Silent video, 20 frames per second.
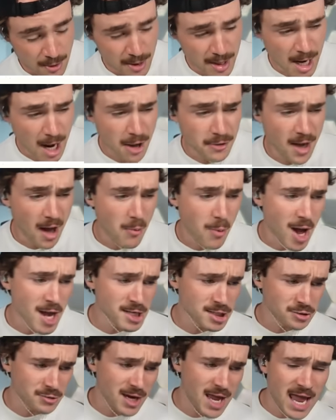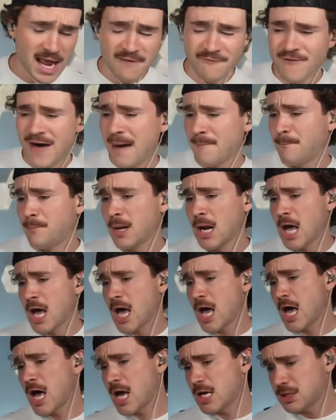we go, though. one to three, eighty-five
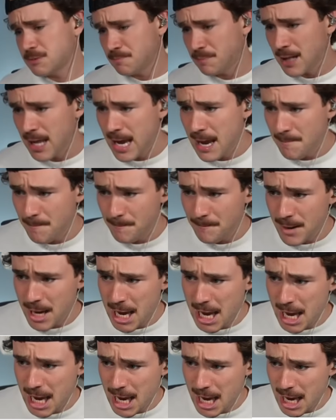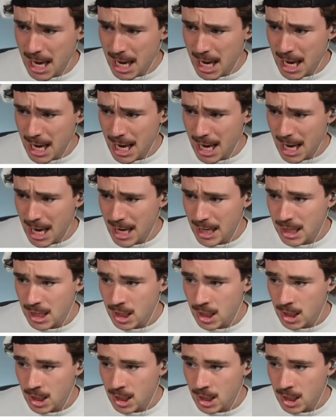plus. Play it big.